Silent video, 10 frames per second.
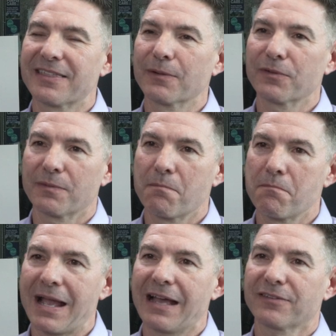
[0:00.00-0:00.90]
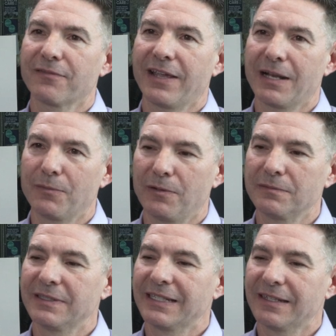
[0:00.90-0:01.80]
thing was a massive
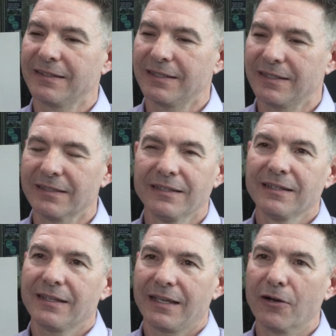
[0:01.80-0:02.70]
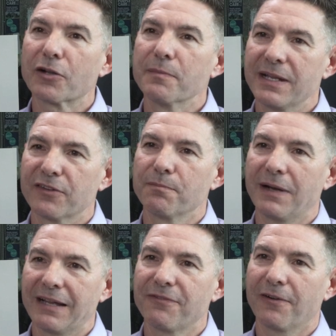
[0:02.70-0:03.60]
animal, and elk meat is
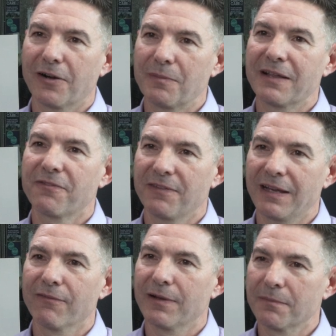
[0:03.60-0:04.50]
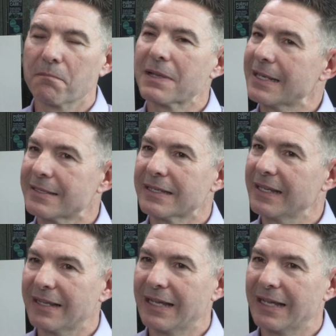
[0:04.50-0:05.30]
by far my favorite meat to eat.